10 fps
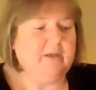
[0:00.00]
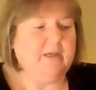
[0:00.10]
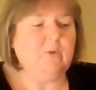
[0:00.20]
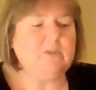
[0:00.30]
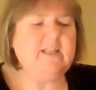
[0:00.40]

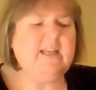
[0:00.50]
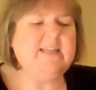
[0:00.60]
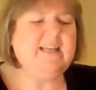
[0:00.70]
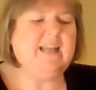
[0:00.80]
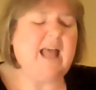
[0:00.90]
It wasn't that he
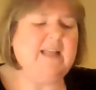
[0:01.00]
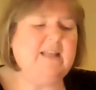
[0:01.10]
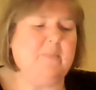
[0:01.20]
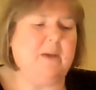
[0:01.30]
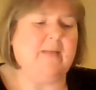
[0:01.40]
didn't like
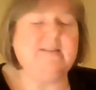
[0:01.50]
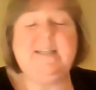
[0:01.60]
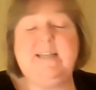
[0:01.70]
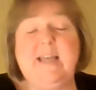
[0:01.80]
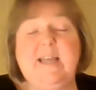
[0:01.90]
the baths,
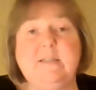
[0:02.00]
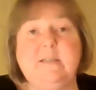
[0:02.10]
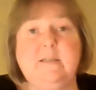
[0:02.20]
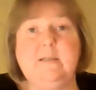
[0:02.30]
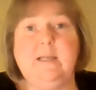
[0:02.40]
he did.
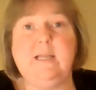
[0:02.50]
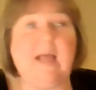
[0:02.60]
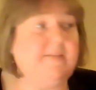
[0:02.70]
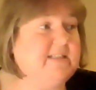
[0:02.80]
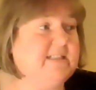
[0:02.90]
He
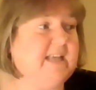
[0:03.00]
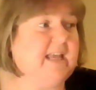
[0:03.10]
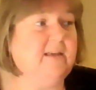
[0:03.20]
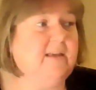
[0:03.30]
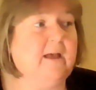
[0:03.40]
liked the
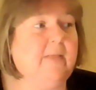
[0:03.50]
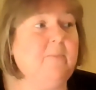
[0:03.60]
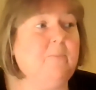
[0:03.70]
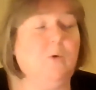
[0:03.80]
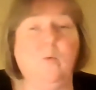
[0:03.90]
sea and
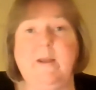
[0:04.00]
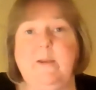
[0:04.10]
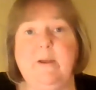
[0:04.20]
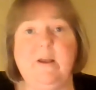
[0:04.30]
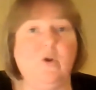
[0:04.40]
the pool when
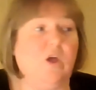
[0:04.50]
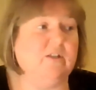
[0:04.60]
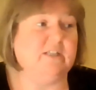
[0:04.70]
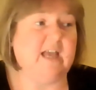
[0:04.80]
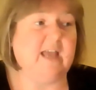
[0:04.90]
he went on
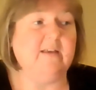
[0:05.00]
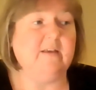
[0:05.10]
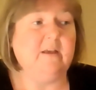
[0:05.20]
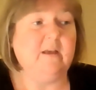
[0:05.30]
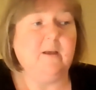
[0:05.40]
holiday,
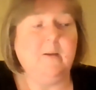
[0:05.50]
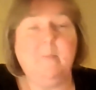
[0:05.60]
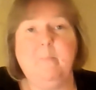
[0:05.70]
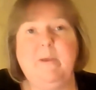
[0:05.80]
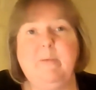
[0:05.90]

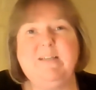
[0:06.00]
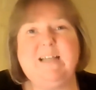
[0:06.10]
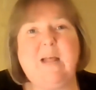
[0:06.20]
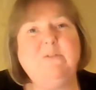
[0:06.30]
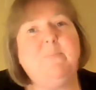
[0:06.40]
but he was
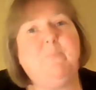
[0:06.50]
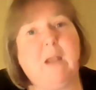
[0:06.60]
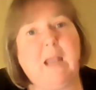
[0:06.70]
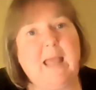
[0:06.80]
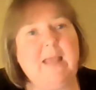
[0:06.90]
allowed to
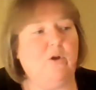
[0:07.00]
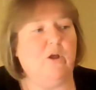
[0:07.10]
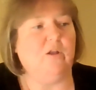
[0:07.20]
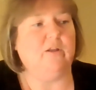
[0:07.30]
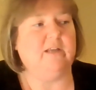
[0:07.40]
play on
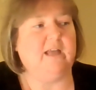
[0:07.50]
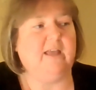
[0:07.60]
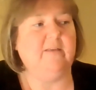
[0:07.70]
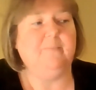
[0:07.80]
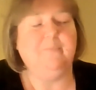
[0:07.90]

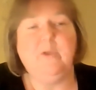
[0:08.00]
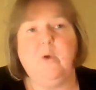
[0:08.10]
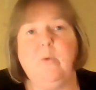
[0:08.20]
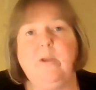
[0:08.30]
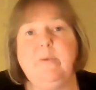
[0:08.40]
holiday.
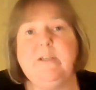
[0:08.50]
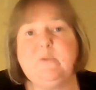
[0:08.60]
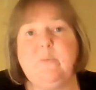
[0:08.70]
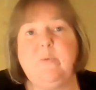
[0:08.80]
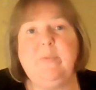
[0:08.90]
When he went
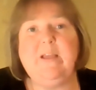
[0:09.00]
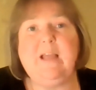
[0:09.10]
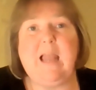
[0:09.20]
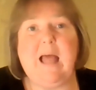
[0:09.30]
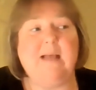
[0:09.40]
swimming with the
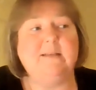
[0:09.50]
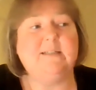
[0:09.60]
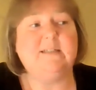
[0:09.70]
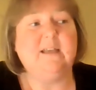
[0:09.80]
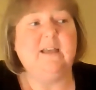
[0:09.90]

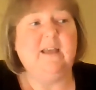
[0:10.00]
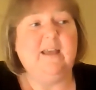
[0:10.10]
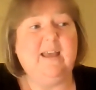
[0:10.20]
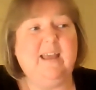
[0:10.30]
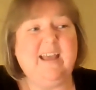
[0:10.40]
class,
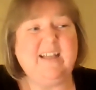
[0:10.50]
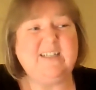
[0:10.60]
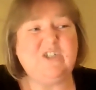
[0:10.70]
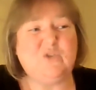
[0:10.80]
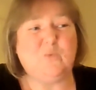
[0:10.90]
he had
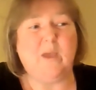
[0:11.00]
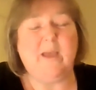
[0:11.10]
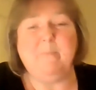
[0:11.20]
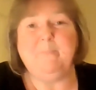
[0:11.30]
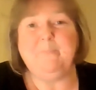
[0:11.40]
to
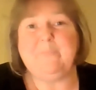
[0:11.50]
swim.